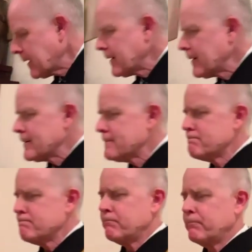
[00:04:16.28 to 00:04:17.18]

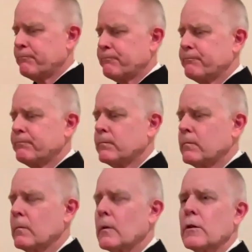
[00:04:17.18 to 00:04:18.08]

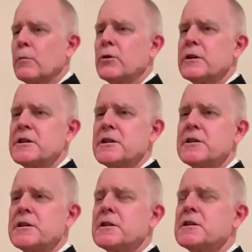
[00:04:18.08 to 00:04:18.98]
The Buddhist
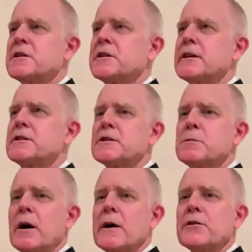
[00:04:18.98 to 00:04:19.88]
teaching suggests
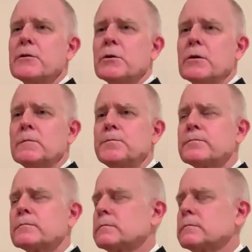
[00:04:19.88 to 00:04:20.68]
it's possible.